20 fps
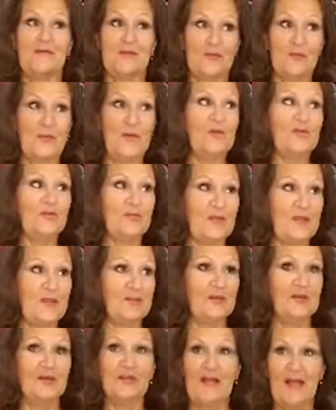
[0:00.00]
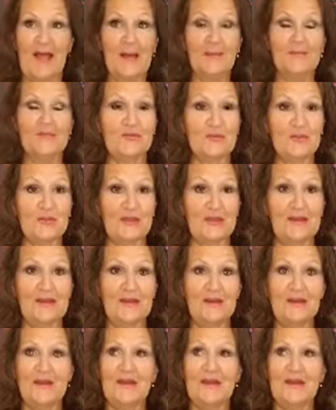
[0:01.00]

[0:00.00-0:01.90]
for most people, absolutely